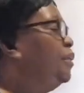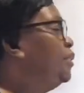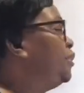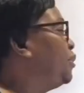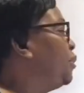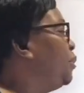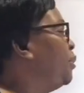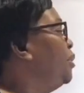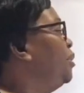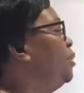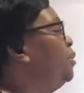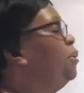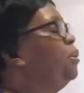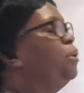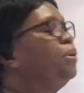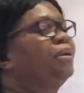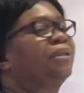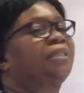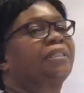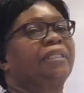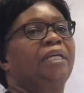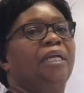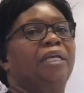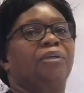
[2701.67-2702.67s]
John
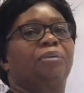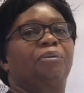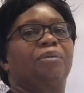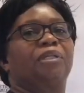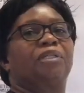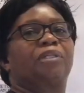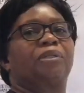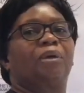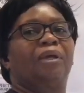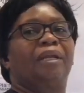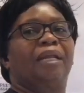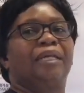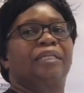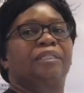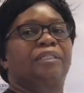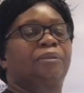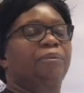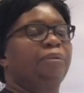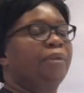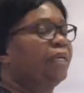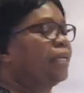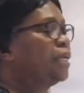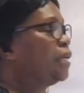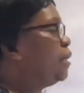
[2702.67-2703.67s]
Knox, as we saw last
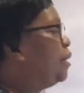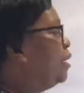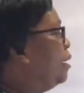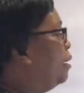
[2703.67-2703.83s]
week,